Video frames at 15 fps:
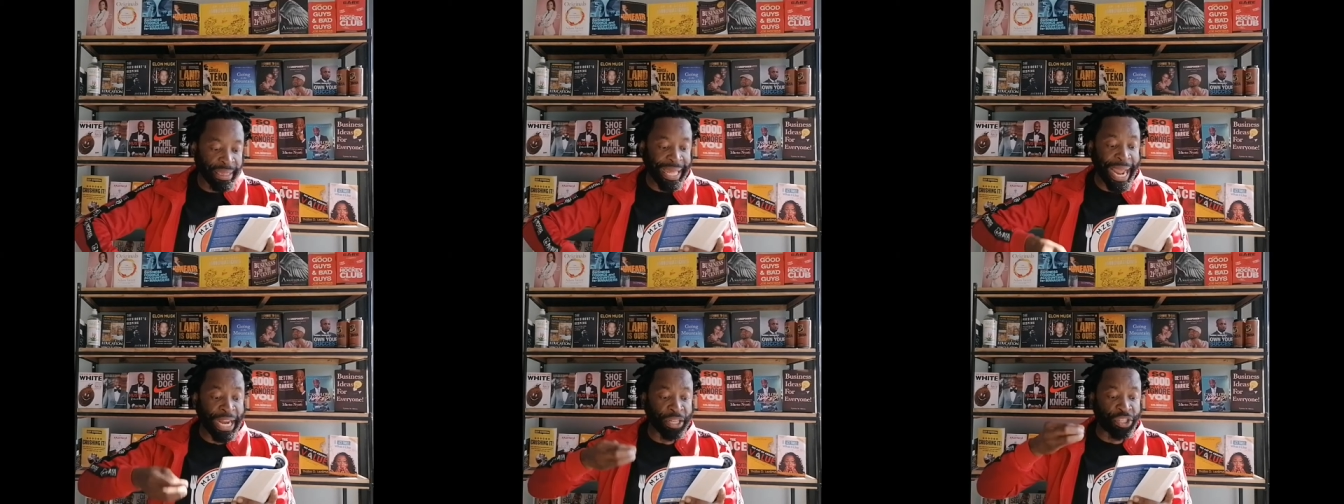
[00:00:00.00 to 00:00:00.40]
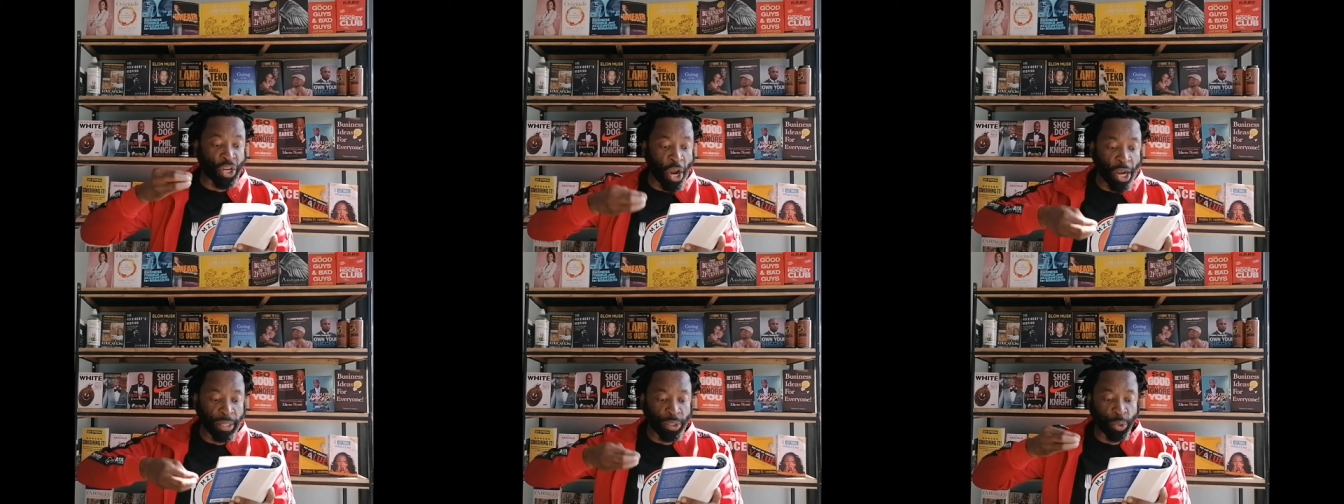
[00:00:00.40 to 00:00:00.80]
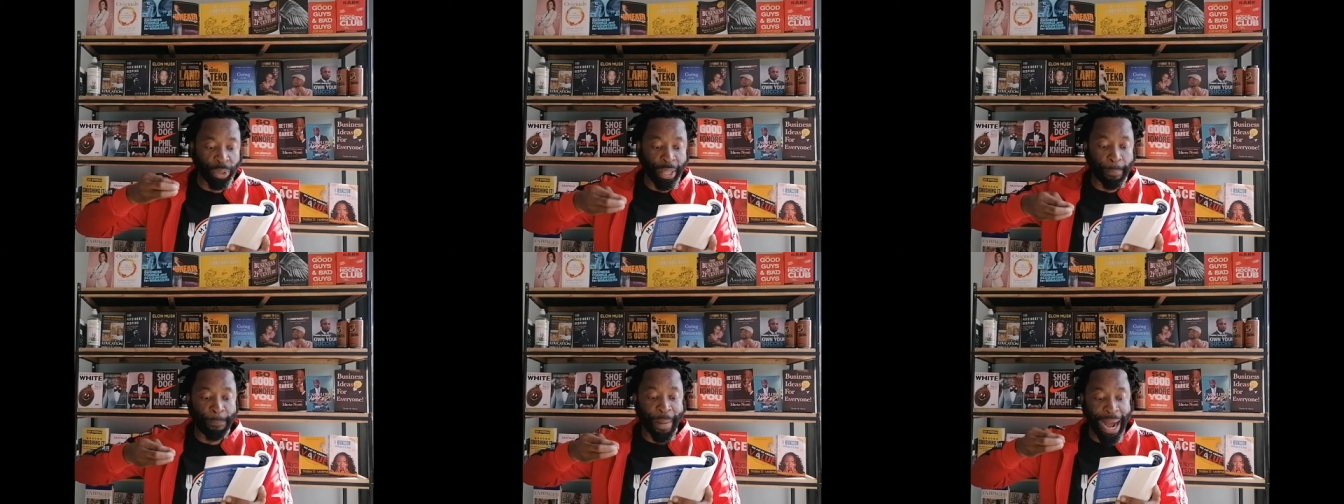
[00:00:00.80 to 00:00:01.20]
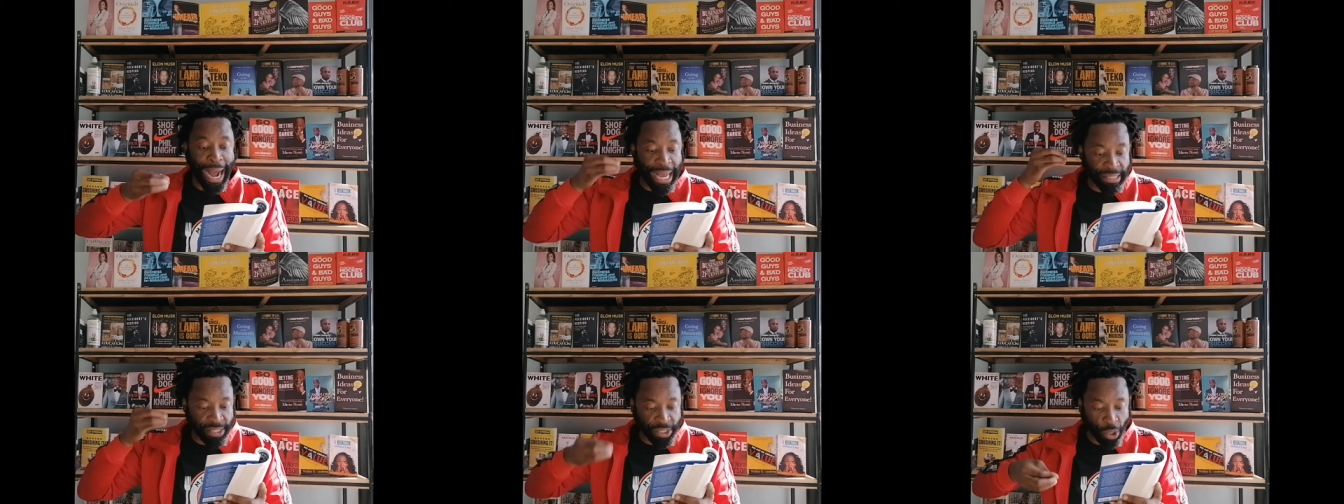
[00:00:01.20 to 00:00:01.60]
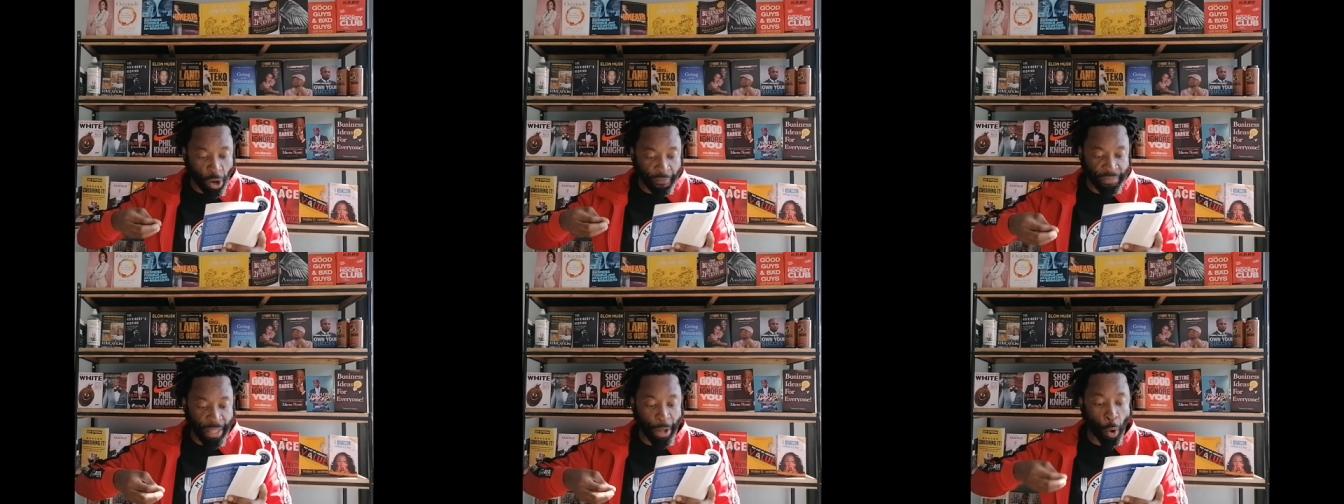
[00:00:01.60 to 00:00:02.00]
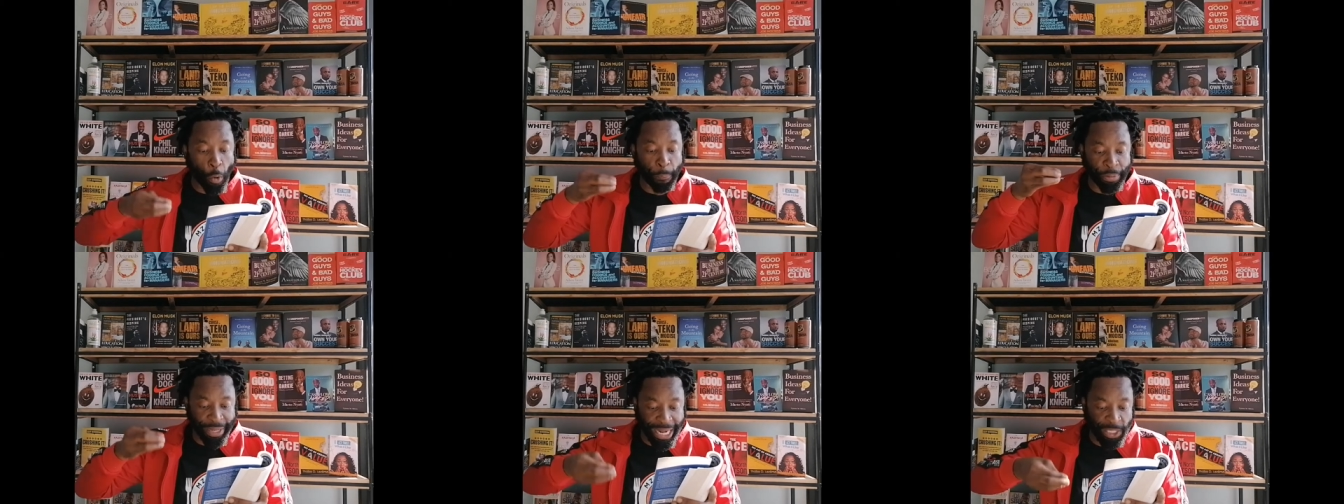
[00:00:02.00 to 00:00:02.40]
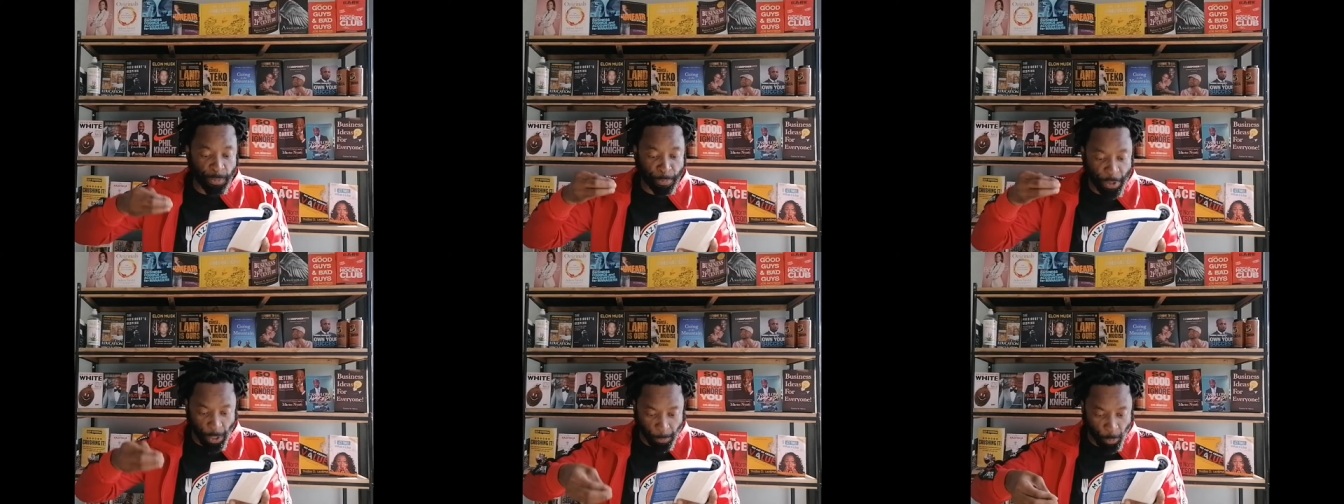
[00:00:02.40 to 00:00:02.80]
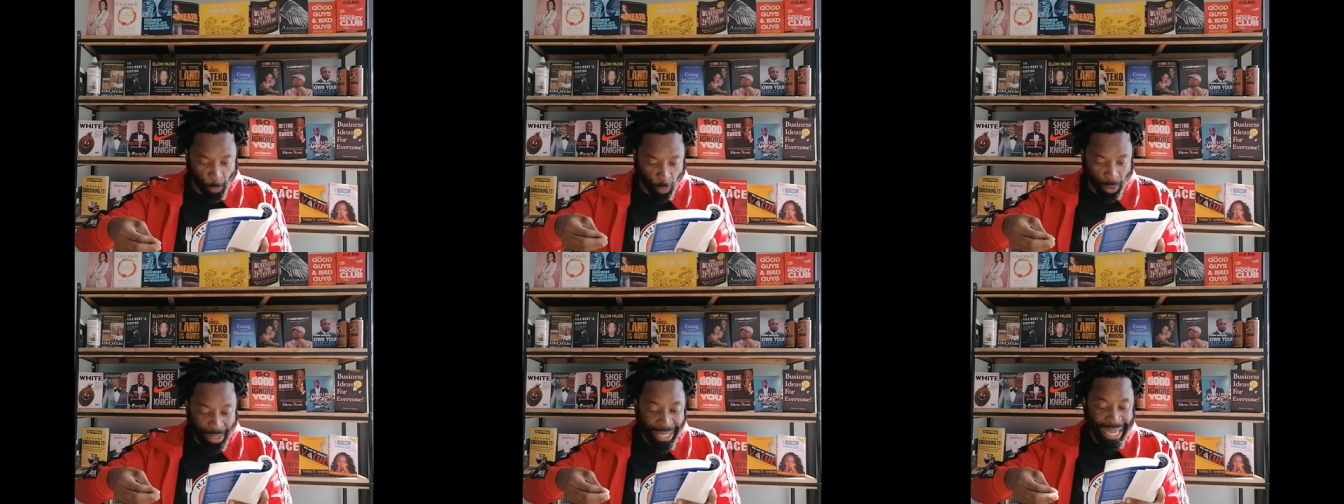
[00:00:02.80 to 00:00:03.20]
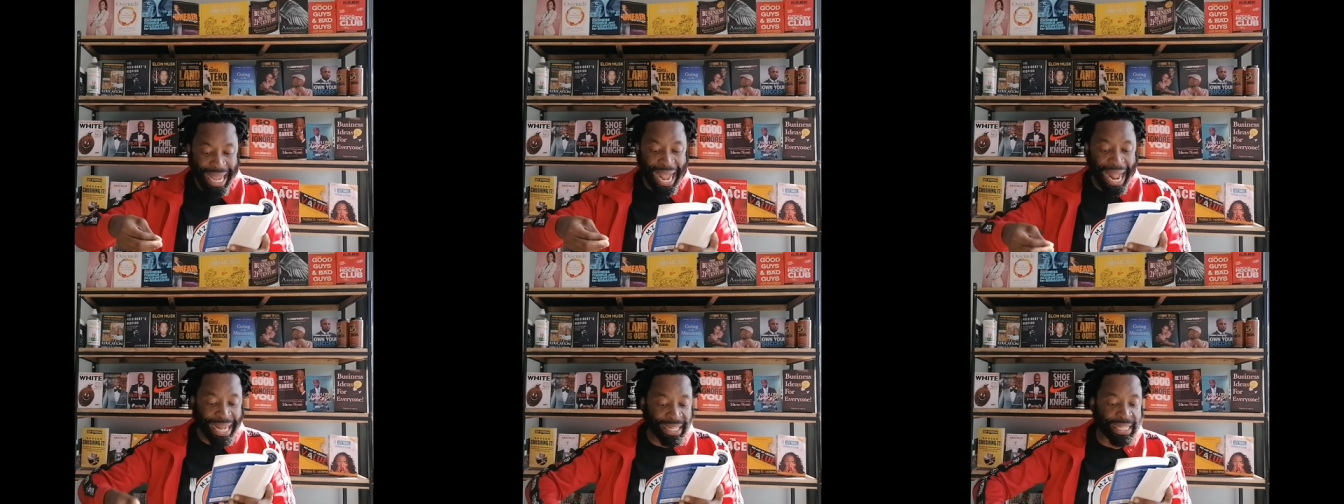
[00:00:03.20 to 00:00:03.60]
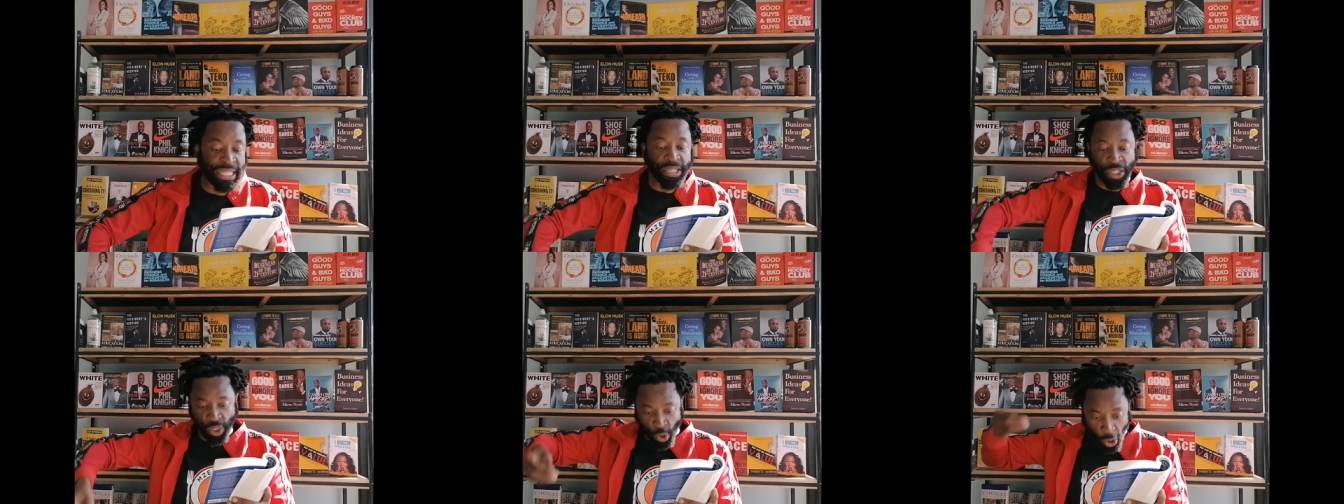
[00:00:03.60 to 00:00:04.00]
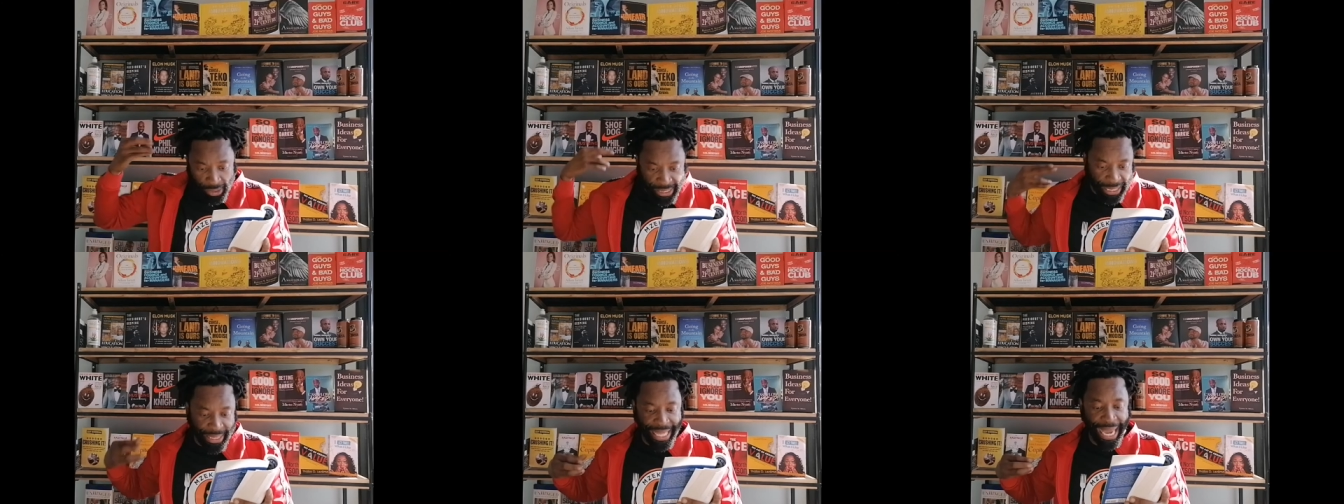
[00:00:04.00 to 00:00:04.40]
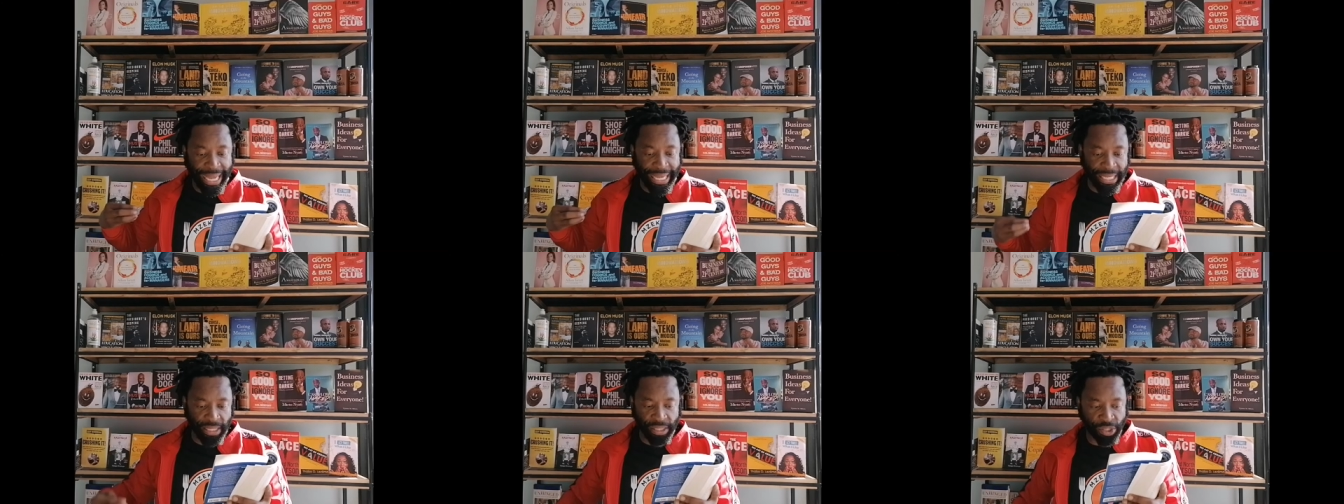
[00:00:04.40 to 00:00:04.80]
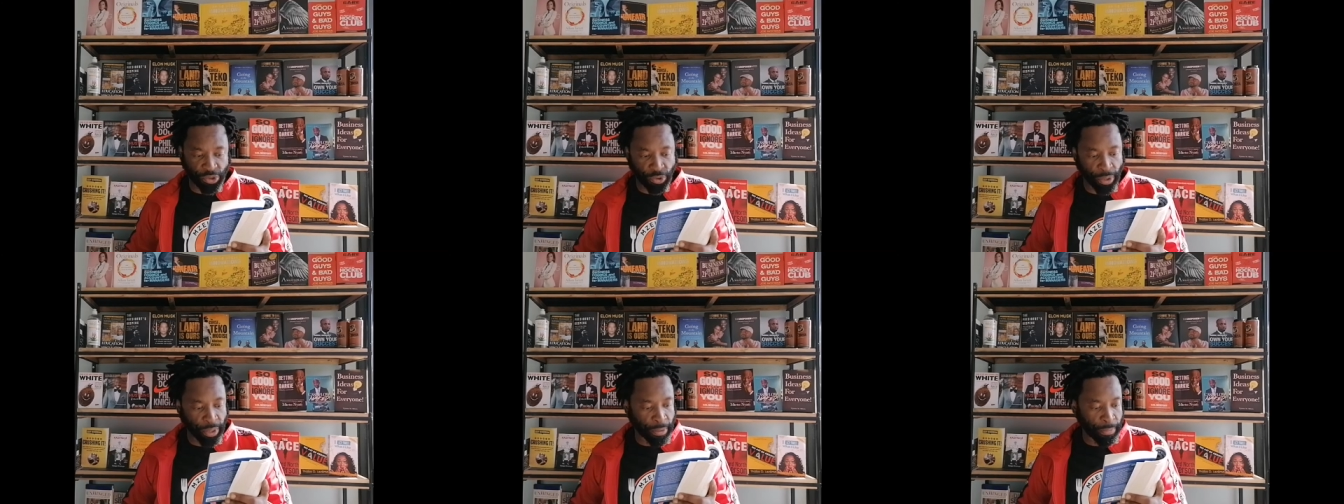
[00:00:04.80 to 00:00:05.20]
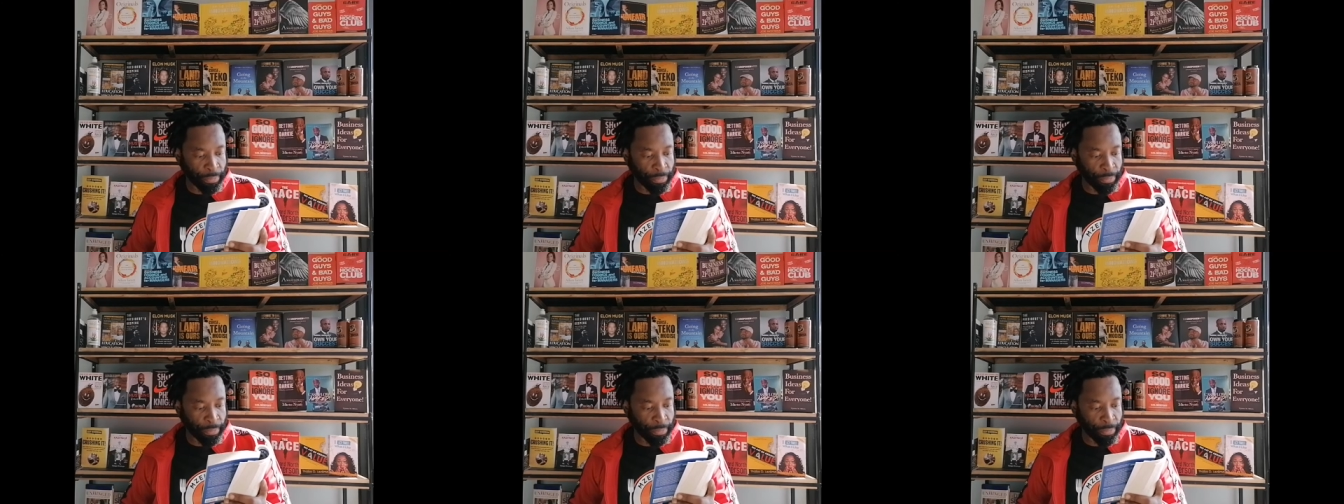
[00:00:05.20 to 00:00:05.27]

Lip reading: They turned to the past of the oppressed people and distorted their history,